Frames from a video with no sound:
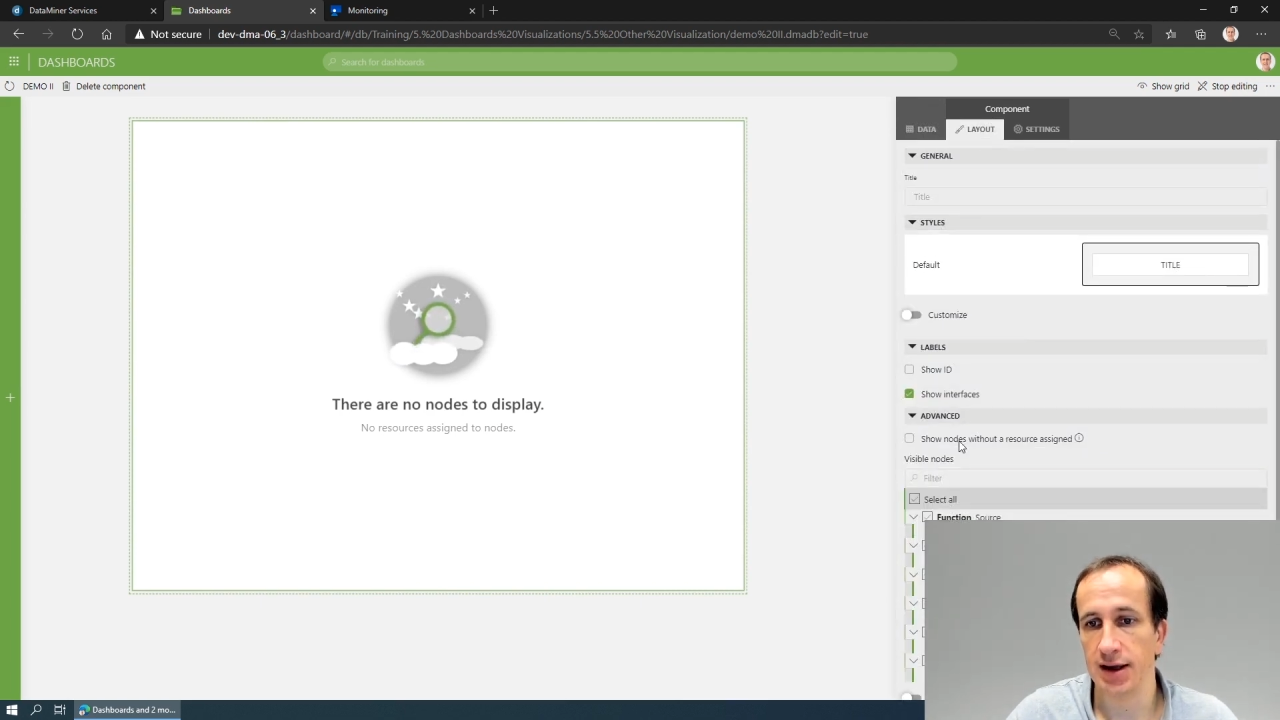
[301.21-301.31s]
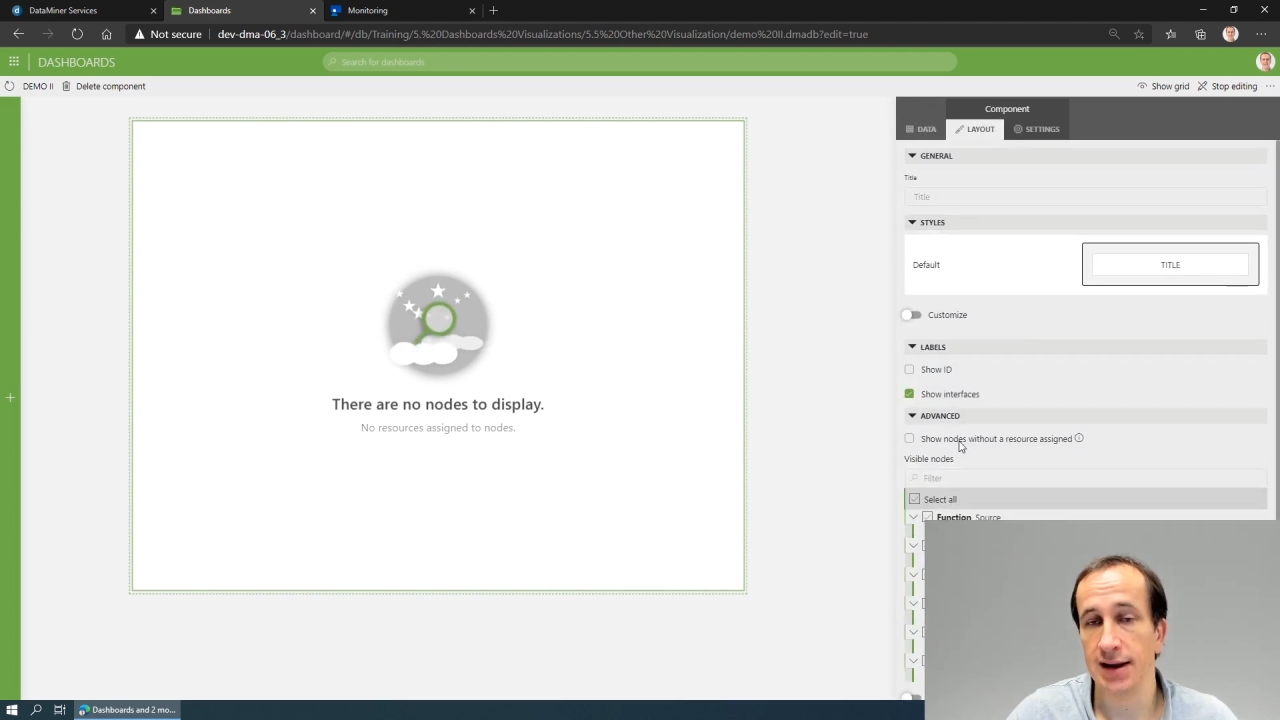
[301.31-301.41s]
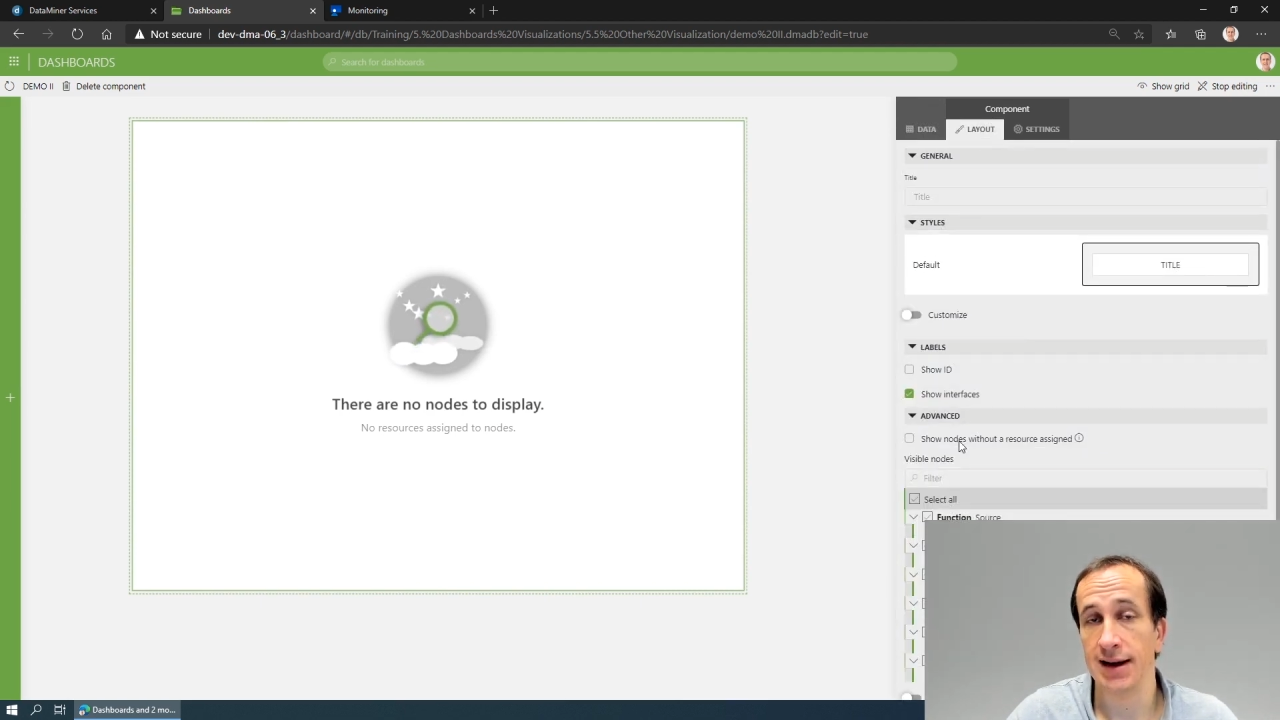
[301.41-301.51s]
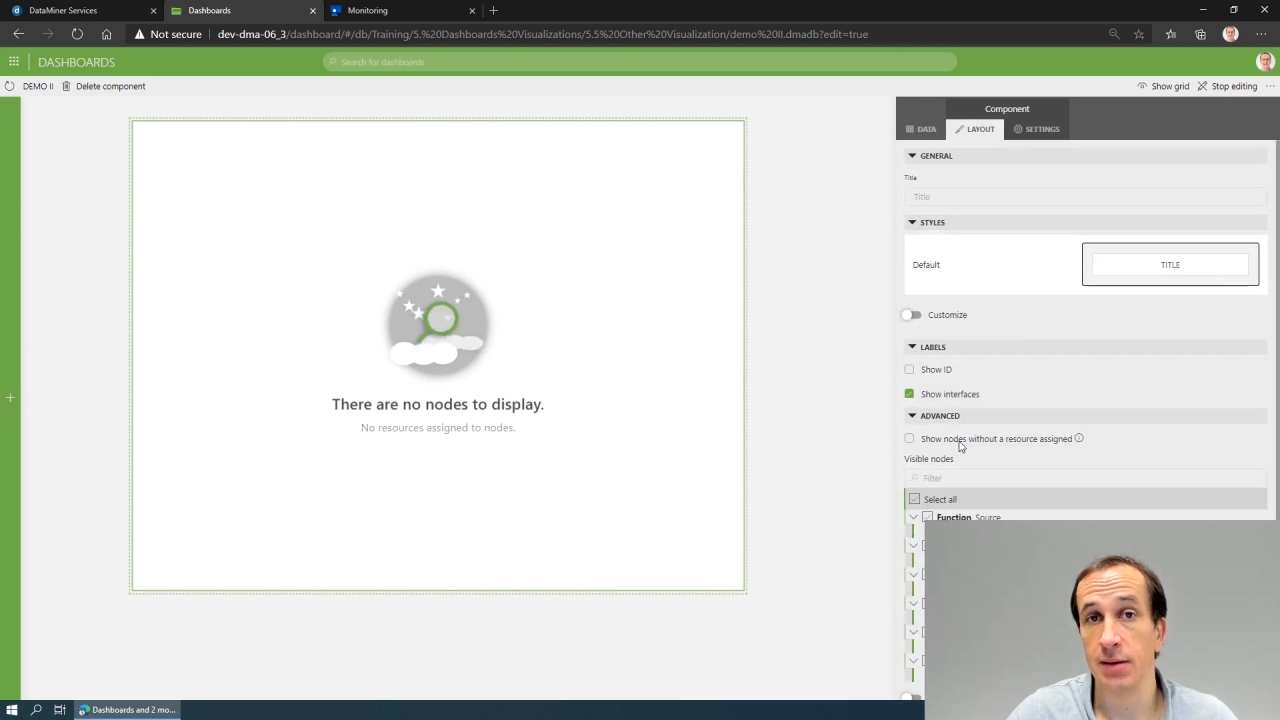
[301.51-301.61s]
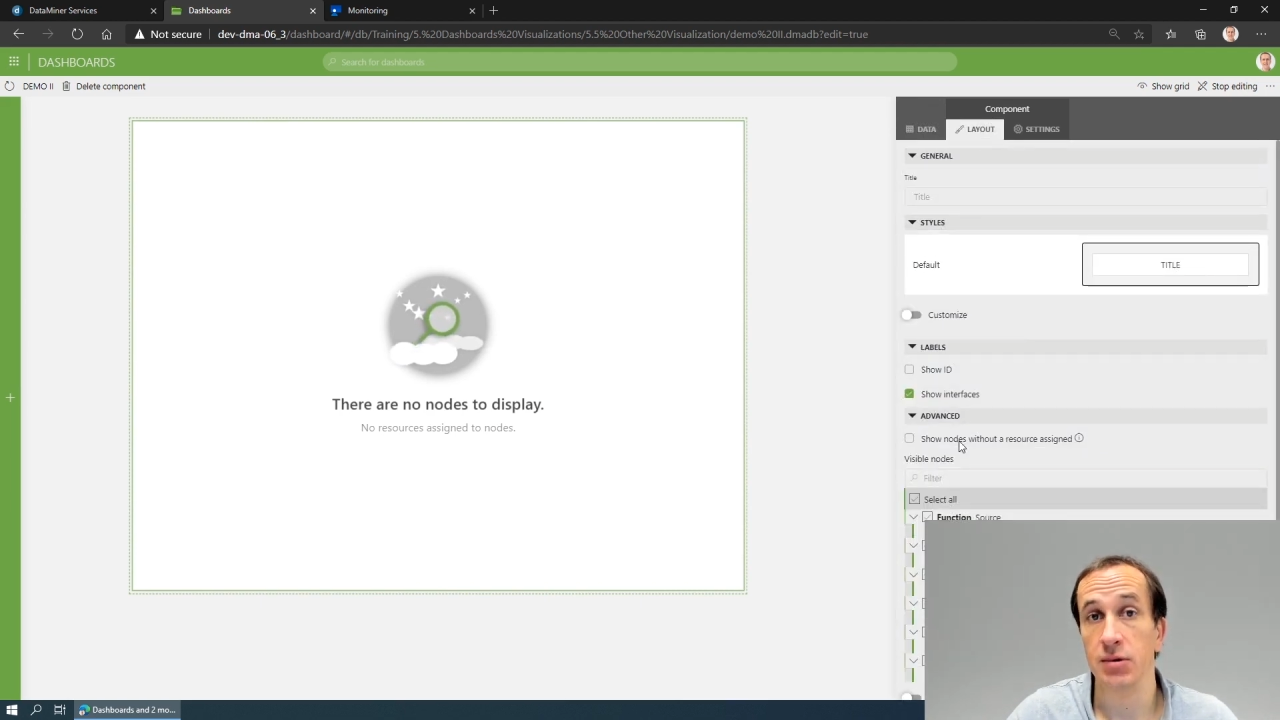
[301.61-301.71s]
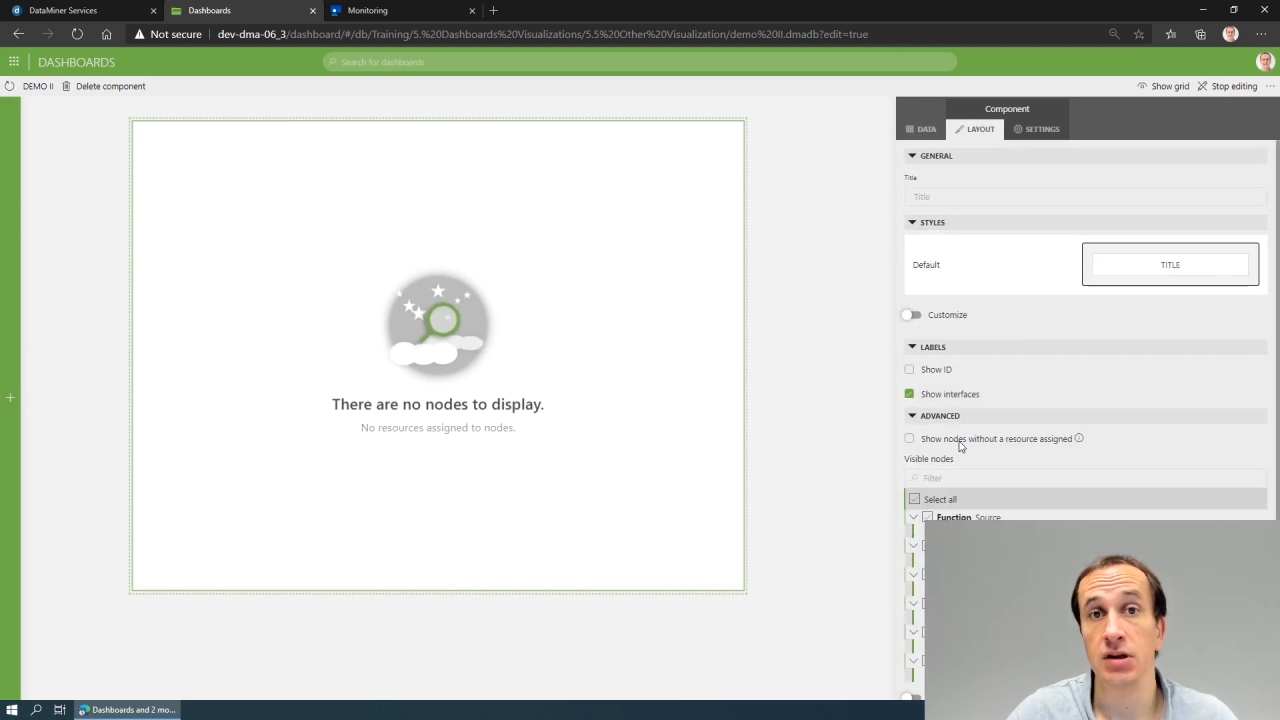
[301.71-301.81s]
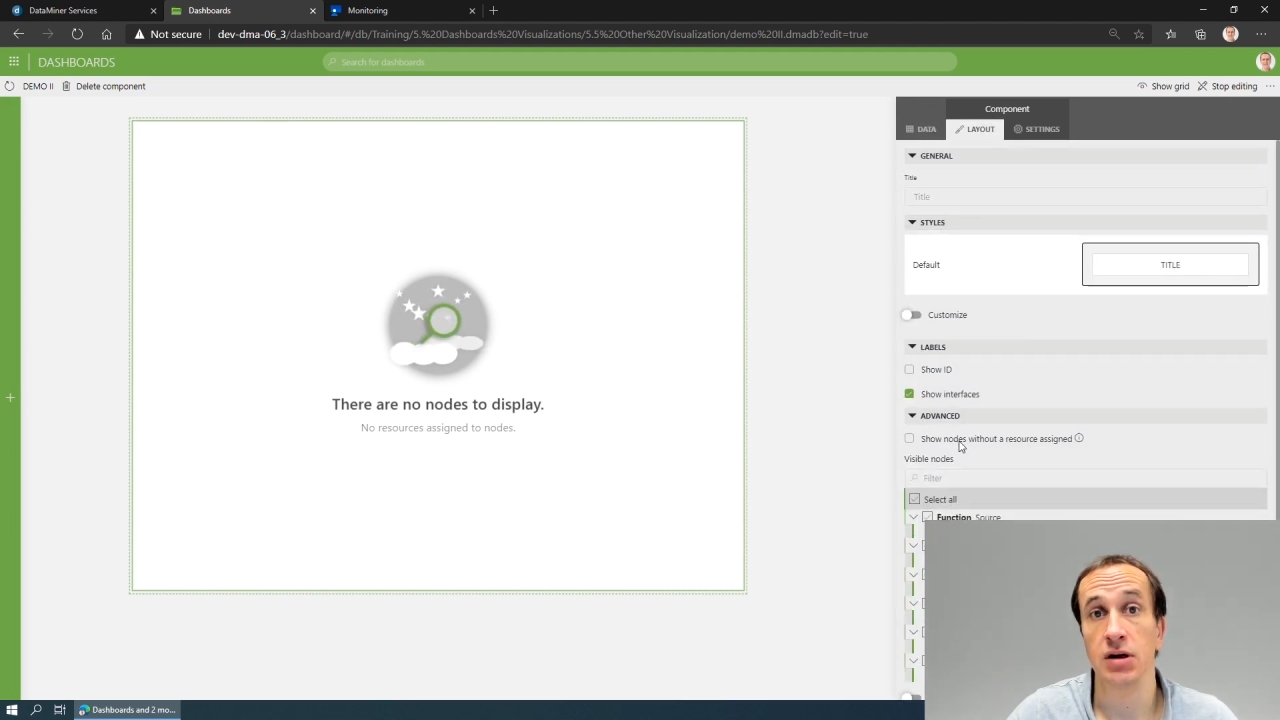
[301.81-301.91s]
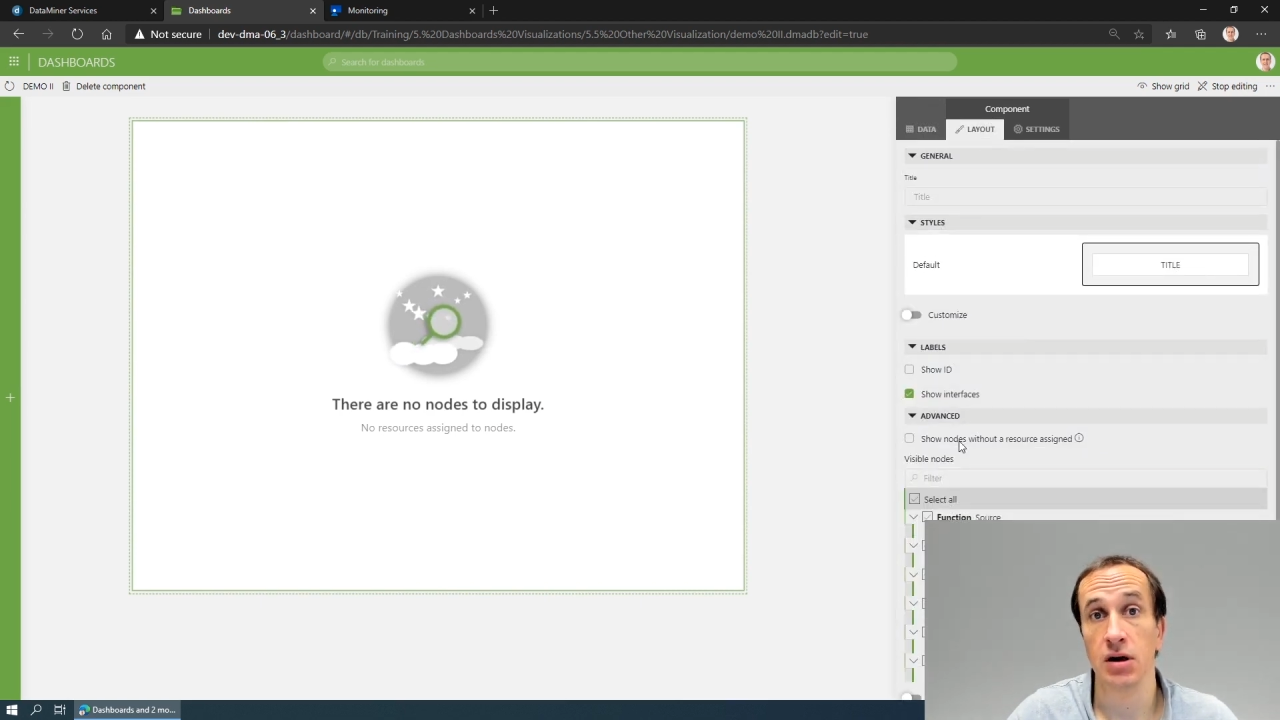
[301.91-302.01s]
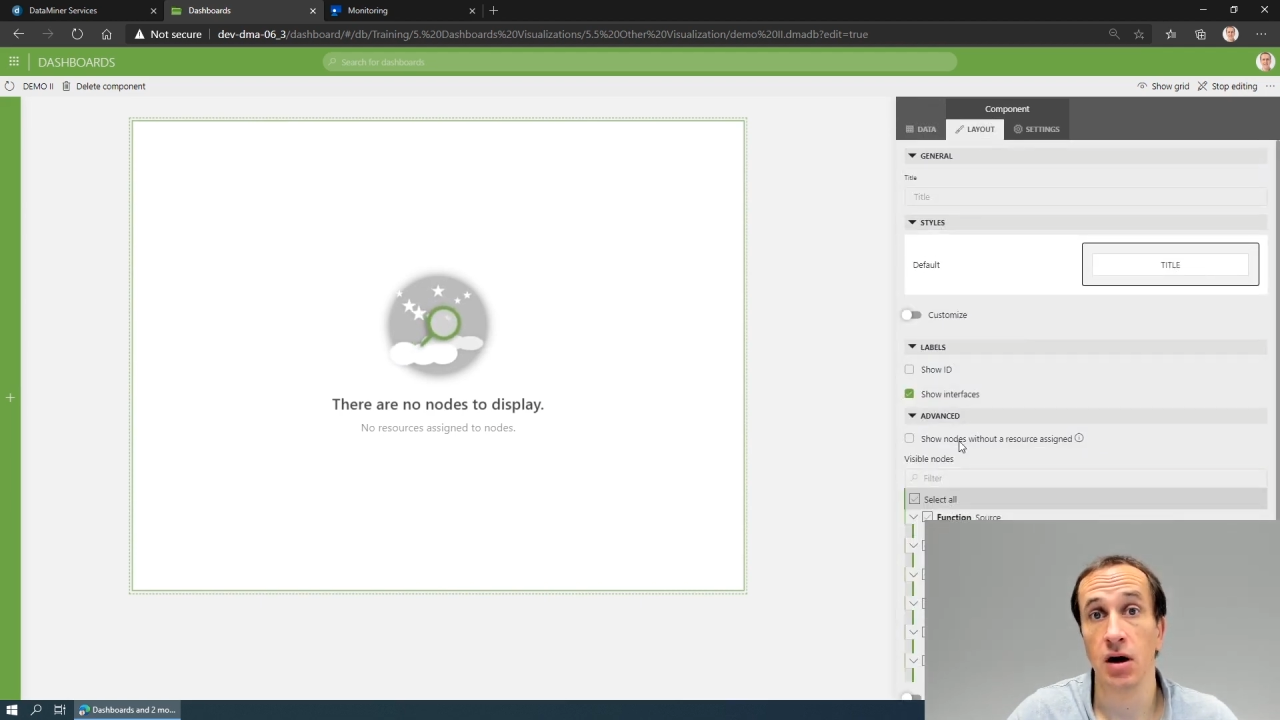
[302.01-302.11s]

enable the